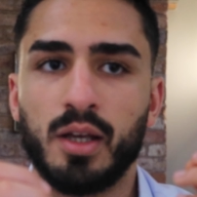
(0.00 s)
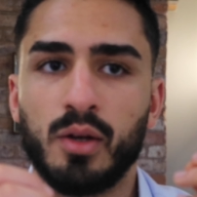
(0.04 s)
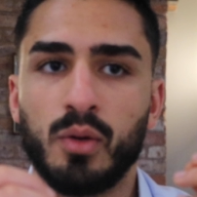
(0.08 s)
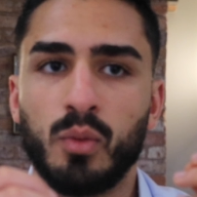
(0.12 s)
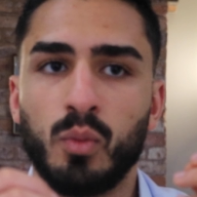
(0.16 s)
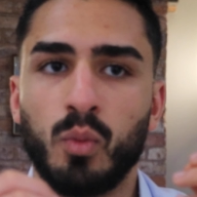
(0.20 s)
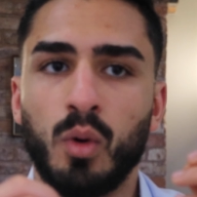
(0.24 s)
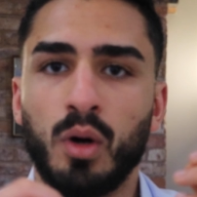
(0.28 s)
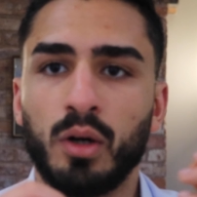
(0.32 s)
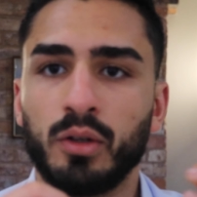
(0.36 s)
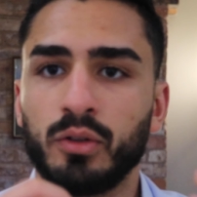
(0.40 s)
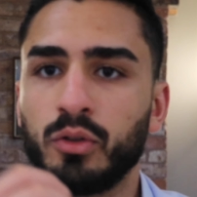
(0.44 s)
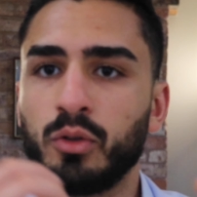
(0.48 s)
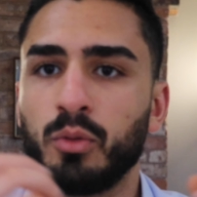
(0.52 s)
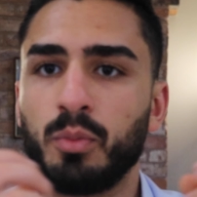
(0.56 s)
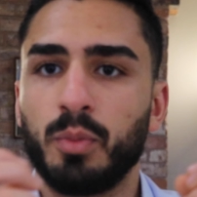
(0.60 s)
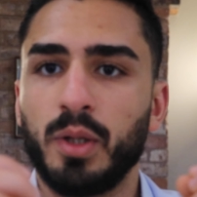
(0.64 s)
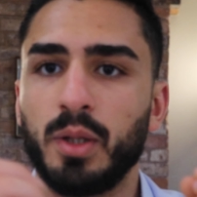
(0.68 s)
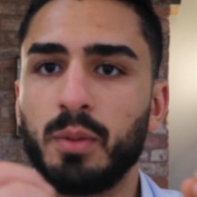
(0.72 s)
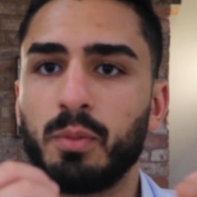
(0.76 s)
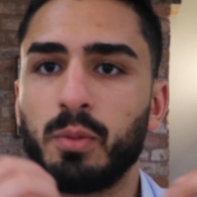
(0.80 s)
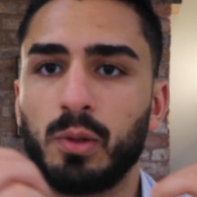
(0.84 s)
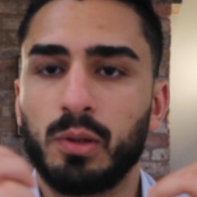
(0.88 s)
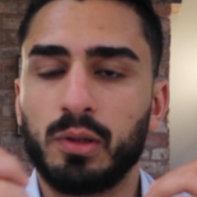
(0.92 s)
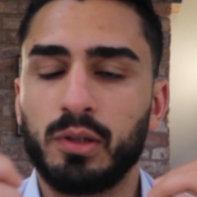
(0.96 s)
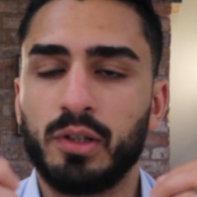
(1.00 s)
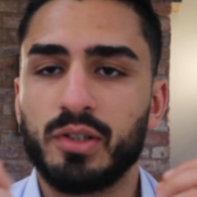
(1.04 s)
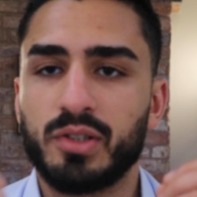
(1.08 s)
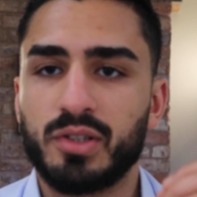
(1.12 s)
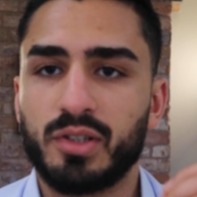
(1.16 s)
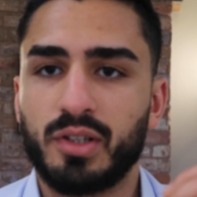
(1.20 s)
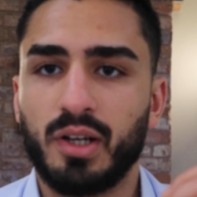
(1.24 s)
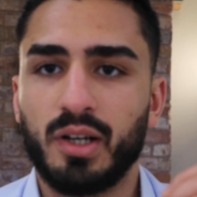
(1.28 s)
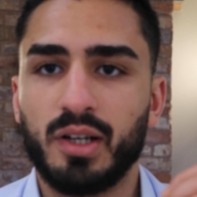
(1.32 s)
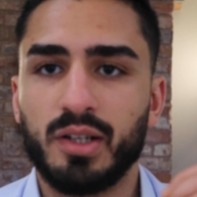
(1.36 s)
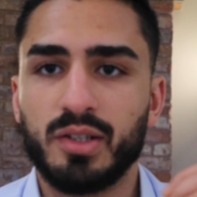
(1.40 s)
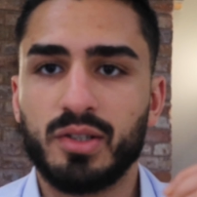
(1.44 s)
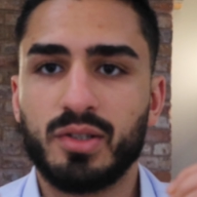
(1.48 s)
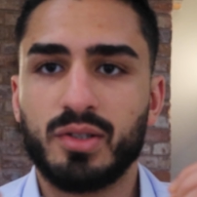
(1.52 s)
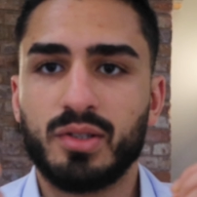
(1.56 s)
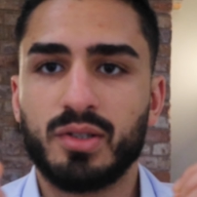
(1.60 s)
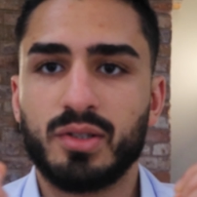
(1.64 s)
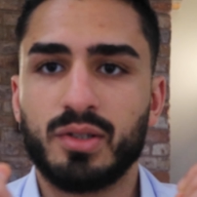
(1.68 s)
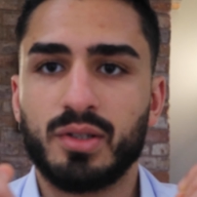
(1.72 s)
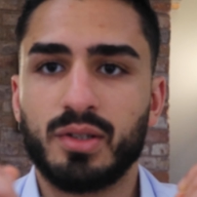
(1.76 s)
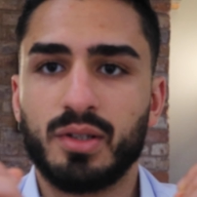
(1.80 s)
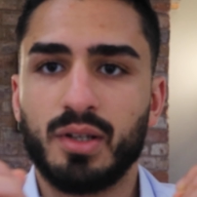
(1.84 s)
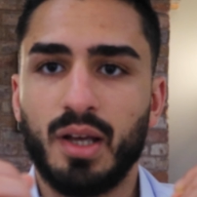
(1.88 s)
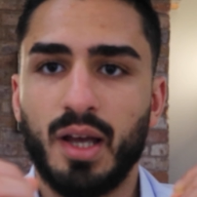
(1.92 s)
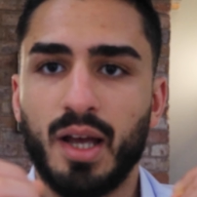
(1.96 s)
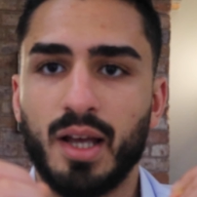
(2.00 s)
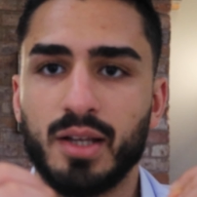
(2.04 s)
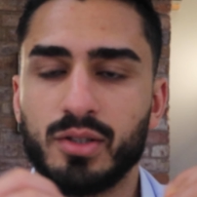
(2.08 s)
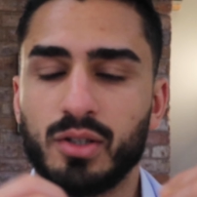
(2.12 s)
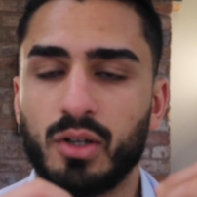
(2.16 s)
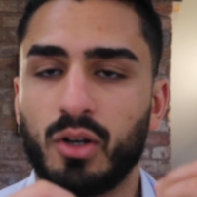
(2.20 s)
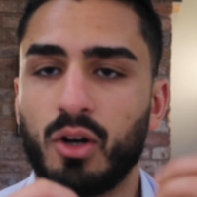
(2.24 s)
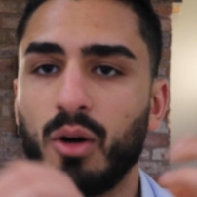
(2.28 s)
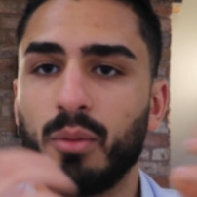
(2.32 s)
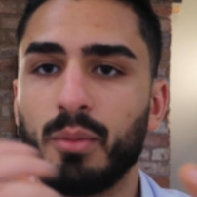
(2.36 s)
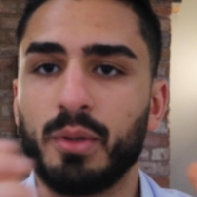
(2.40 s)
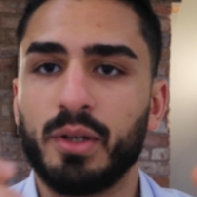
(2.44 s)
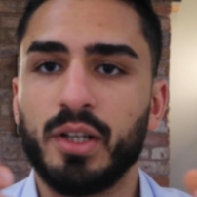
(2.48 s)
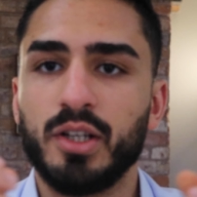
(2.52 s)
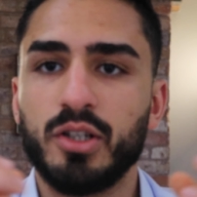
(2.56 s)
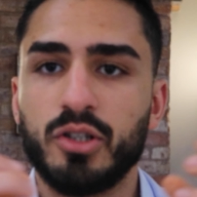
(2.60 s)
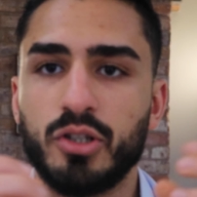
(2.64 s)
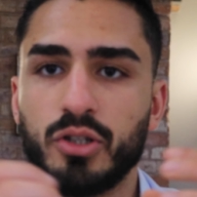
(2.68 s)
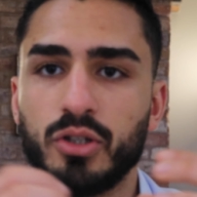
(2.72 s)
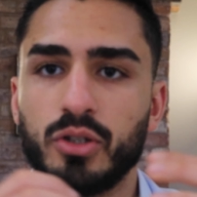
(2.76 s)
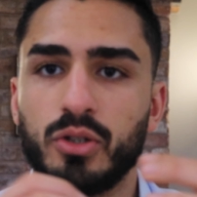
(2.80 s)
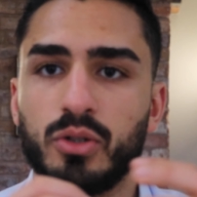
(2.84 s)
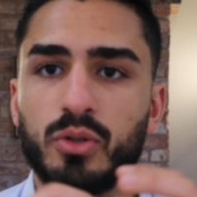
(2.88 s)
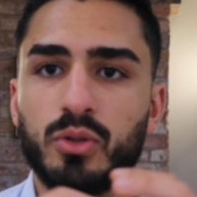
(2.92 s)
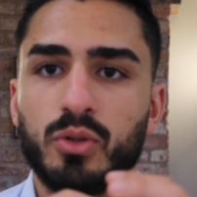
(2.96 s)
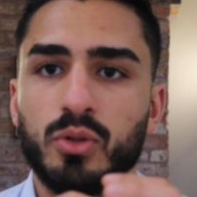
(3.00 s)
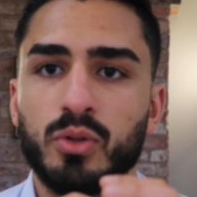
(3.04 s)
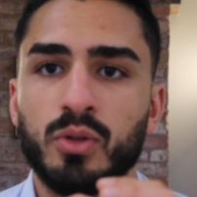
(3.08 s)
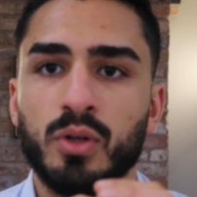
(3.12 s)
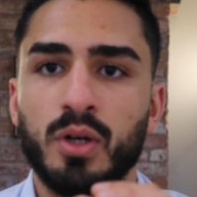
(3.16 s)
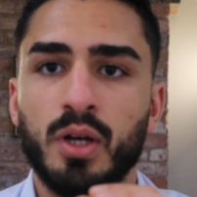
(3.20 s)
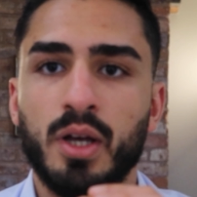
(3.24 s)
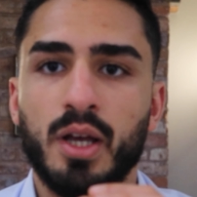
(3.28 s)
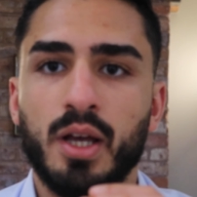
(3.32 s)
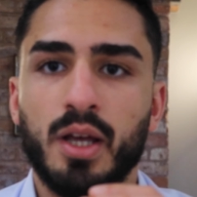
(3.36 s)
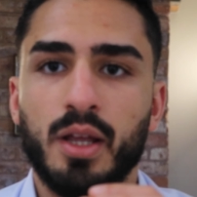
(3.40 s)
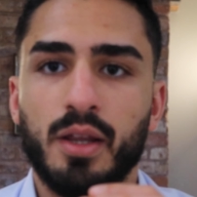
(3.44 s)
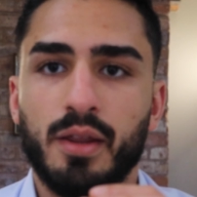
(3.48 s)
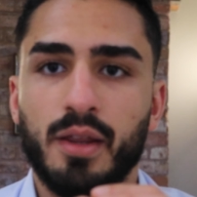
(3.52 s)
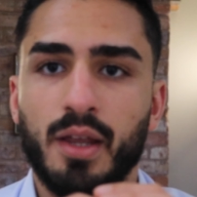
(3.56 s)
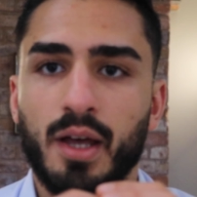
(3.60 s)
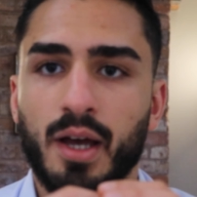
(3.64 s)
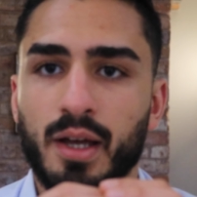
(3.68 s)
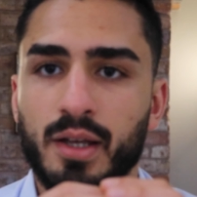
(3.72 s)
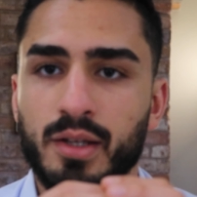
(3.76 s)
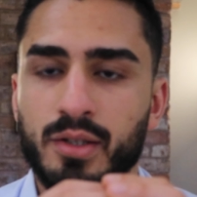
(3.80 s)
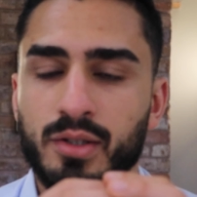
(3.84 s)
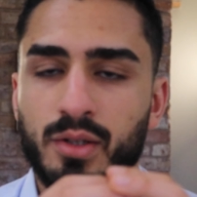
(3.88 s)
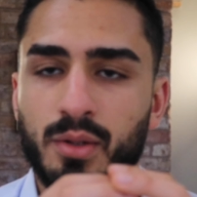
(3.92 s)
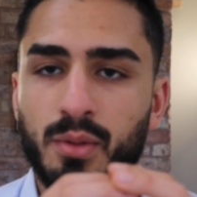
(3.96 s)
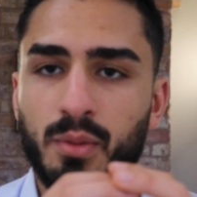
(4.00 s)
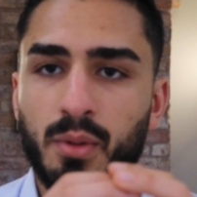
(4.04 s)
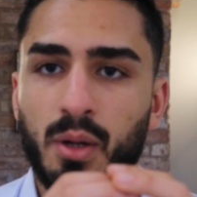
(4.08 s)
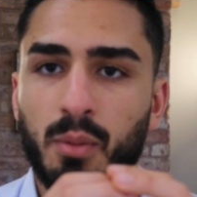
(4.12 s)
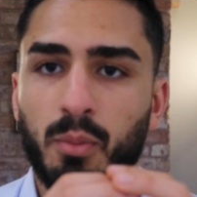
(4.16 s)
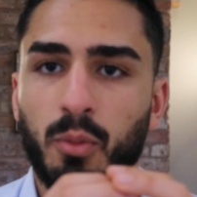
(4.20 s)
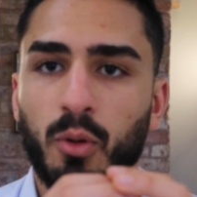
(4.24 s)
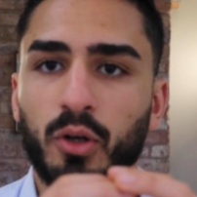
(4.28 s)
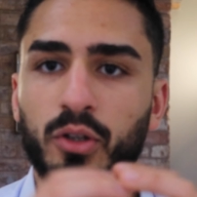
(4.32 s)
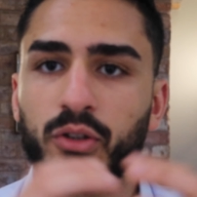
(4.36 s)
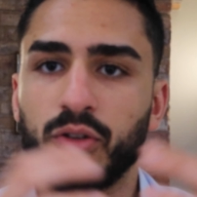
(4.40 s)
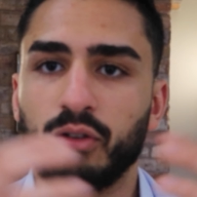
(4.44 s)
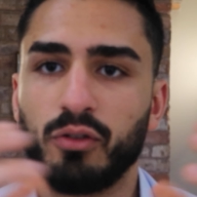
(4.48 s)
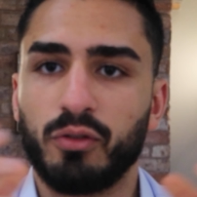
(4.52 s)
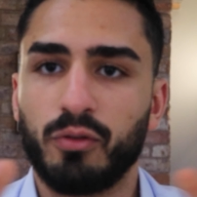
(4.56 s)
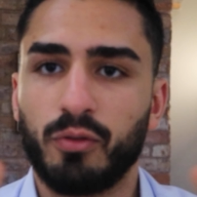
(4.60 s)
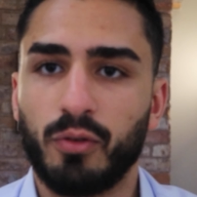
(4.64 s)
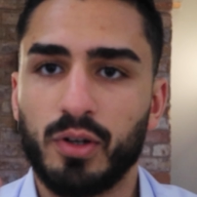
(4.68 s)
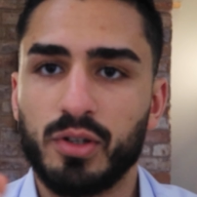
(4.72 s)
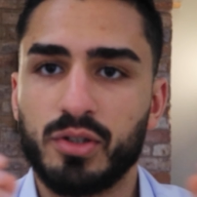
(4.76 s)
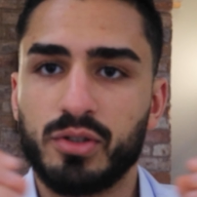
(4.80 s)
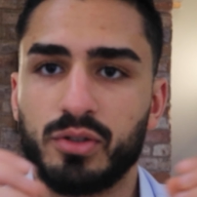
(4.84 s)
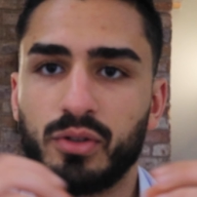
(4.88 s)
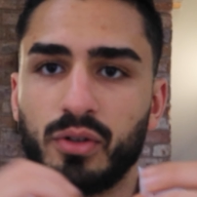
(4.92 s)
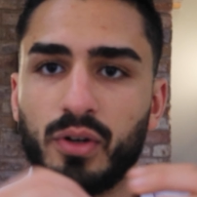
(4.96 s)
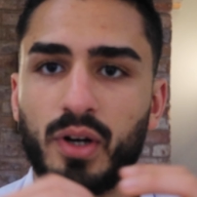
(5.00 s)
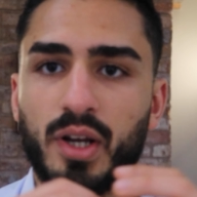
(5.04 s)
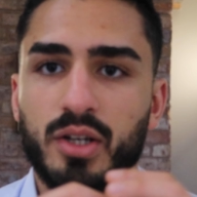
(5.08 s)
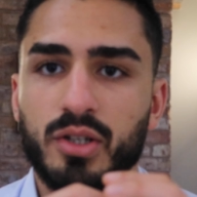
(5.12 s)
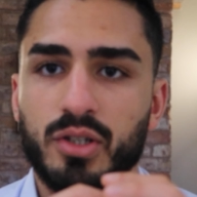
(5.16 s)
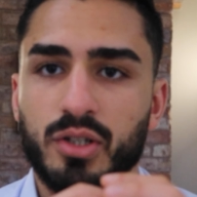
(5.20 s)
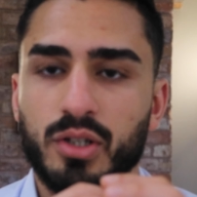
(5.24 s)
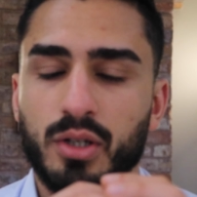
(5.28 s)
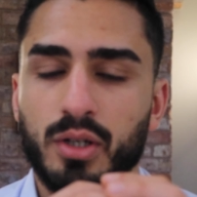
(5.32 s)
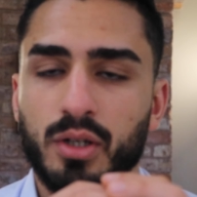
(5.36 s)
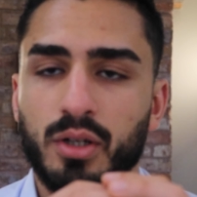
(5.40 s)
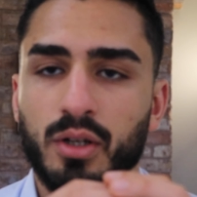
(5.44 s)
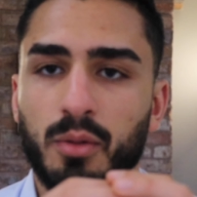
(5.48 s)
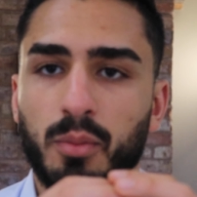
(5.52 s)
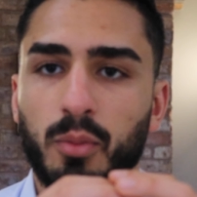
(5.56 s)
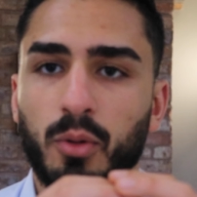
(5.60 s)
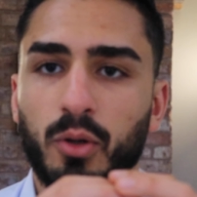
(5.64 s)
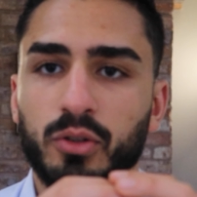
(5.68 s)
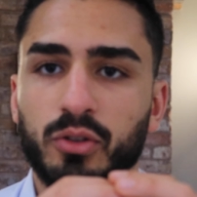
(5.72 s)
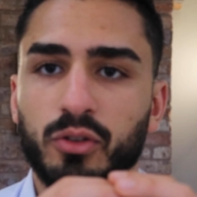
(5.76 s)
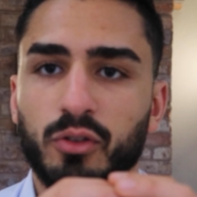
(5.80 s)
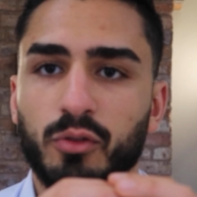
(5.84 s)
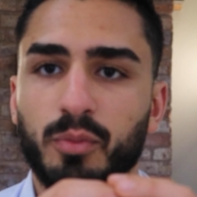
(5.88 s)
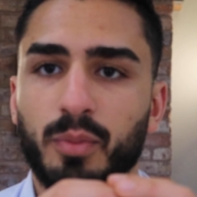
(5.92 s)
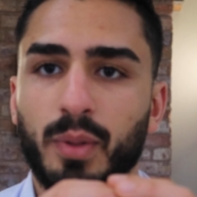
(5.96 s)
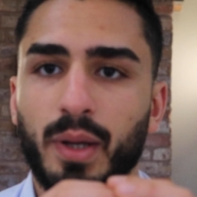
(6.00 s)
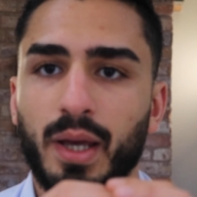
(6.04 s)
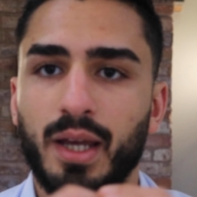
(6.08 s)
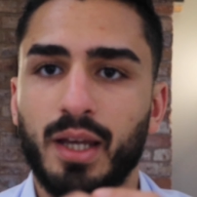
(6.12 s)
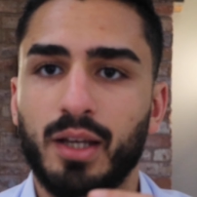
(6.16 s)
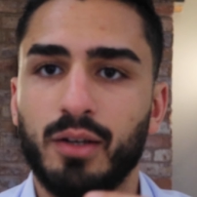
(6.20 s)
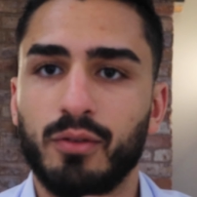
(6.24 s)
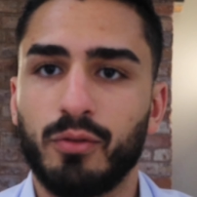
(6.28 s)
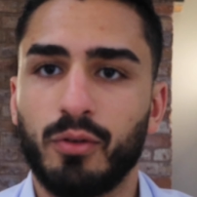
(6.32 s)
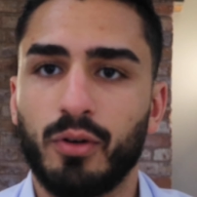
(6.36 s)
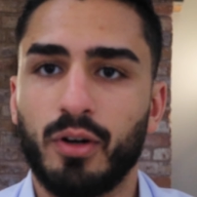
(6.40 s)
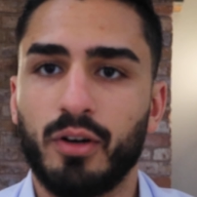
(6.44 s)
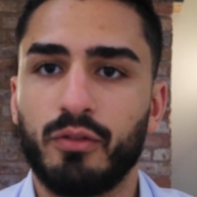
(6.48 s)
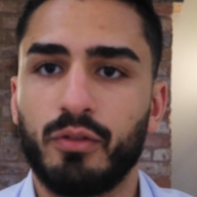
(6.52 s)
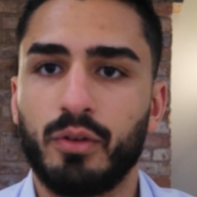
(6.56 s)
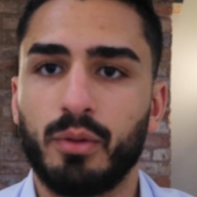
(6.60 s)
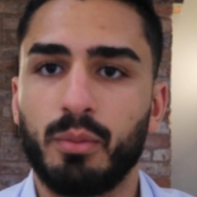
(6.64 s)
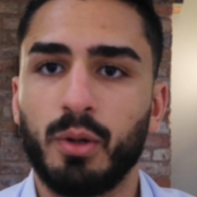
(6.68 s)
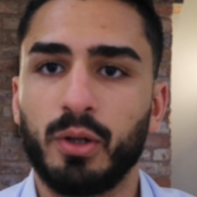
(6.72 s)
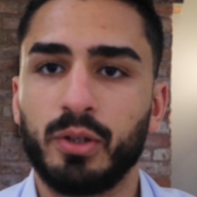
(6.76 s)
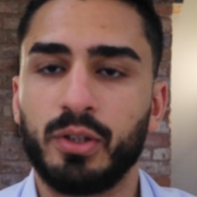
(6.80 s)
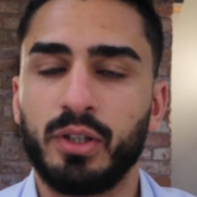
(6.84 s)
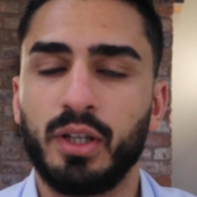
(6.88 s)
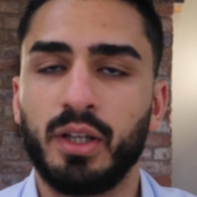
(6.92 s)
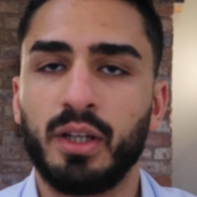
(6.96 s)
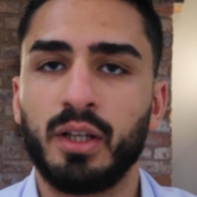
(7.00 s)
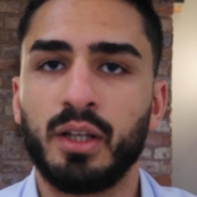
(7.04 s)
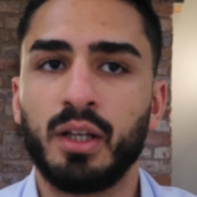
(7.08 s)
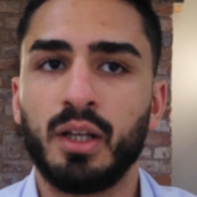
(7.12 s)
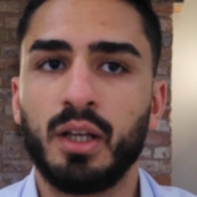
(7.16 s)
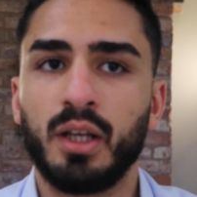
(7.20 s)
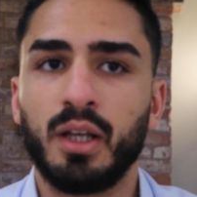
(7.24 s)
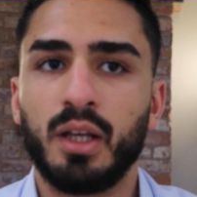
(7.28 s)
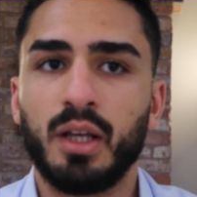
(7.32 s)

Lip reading: what do people discuss as a common issue that is a point of frustration, a point of pain for everybody,